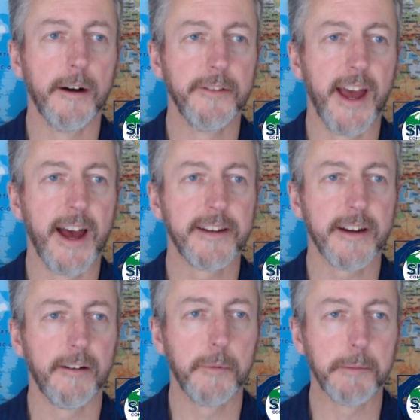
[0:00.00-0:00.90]
that
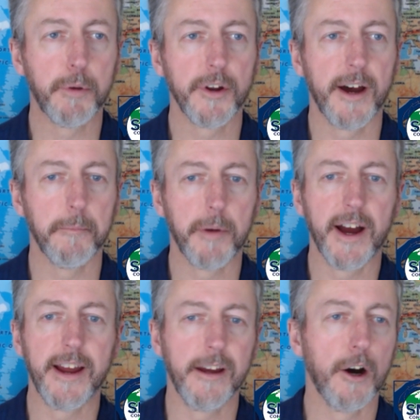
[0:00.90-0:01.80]
are being put out
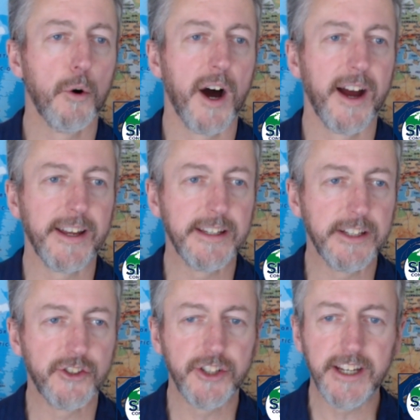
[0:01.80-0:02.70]
by
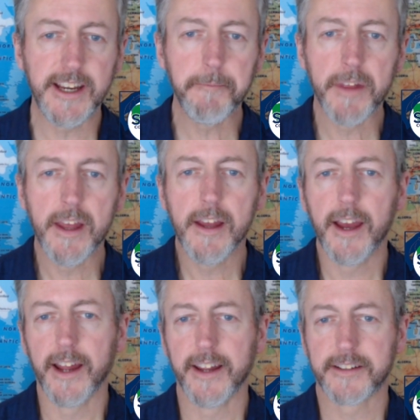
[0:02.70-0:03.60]
OIEG,
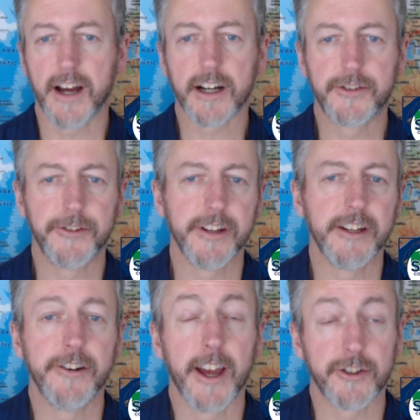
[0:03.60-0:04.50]
and that's Oxford
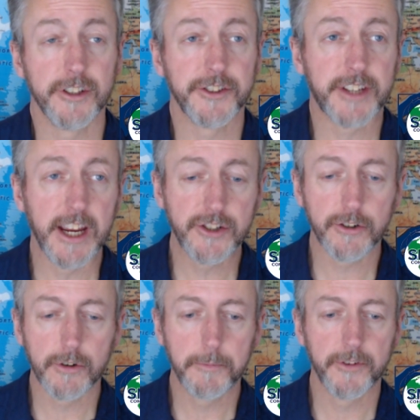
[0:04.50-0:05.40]
International Education
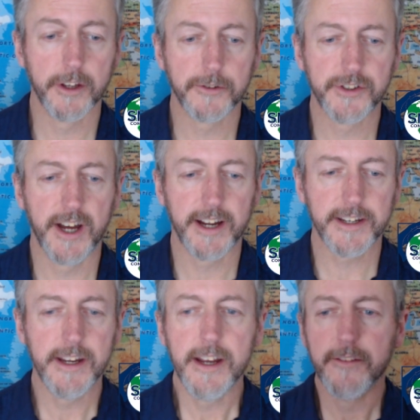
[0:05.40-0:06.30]
Group, for those not
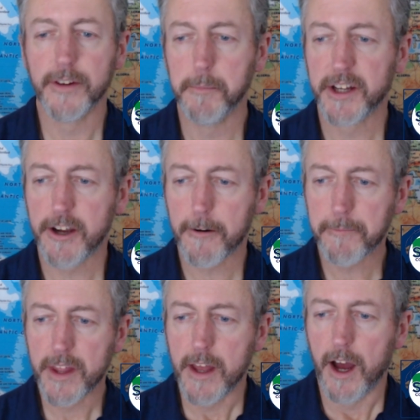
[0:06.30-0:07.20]
familiar.
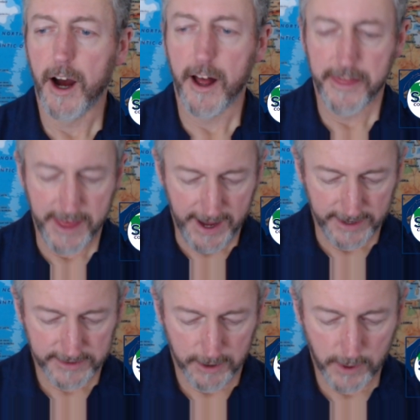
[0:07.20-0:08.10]

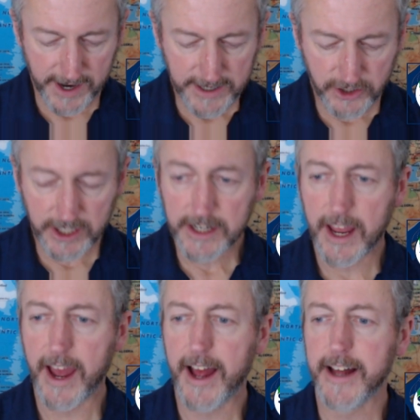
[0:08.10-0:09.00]
That OIEG
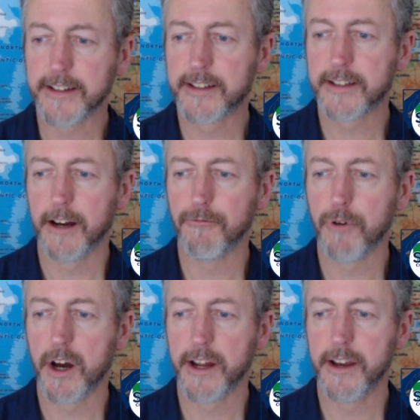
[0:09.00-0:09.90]
has
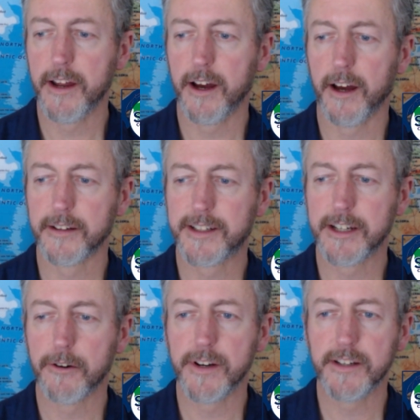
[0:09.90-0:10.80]
run a
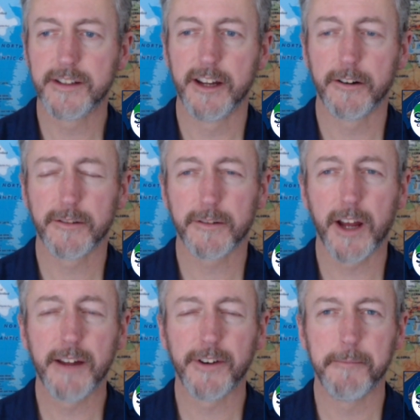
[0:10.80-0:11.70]
series. They're
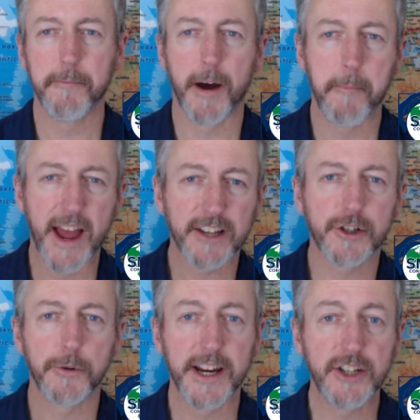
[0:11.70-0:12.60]
kind of a
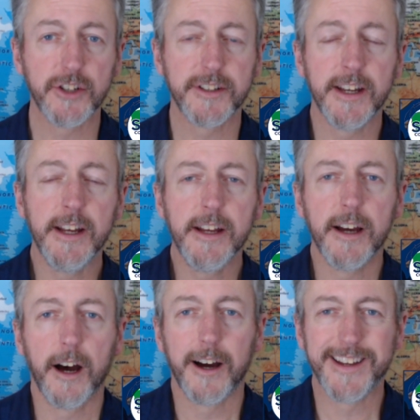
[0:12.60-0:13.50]
master agent
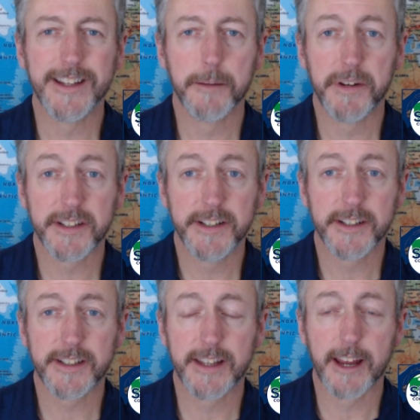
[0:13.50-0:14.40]
in the
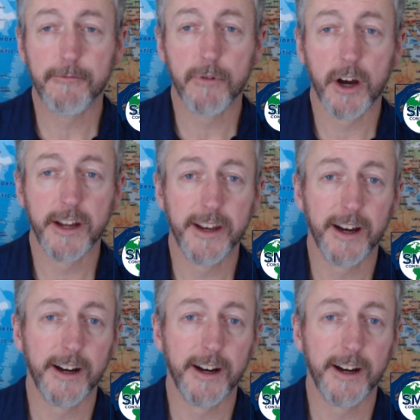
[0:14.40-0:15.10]
business. They run